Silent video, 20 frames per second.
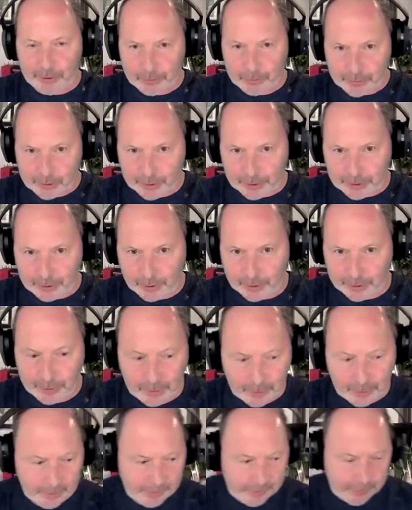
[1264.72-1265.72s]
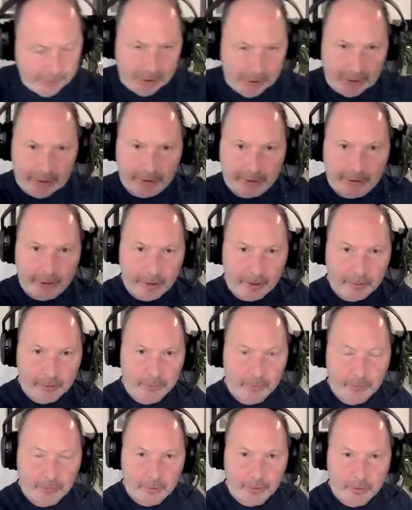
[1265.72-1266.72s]
you're sitting on, set it
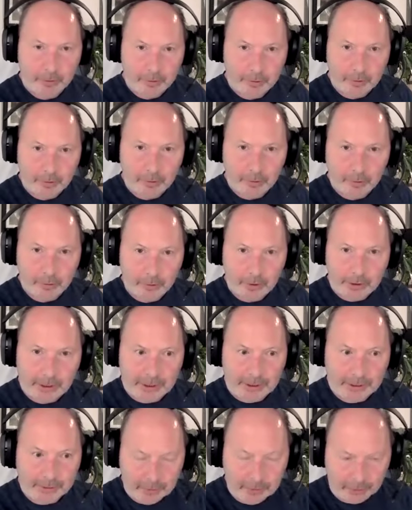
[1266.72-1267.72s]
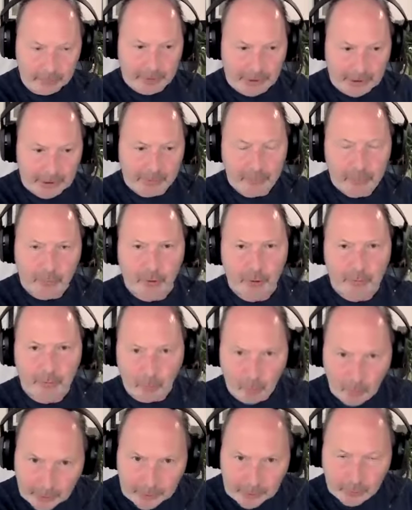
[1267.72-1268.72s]
down in the room
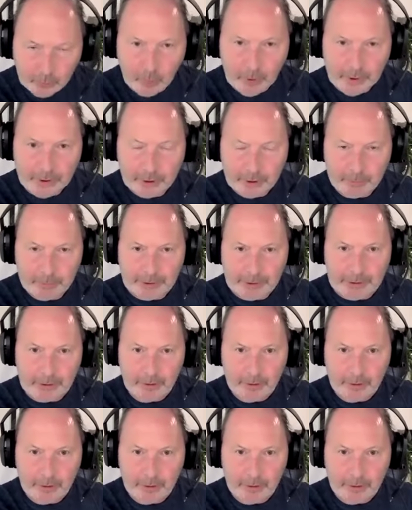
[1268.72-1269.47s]
or where you want it to be,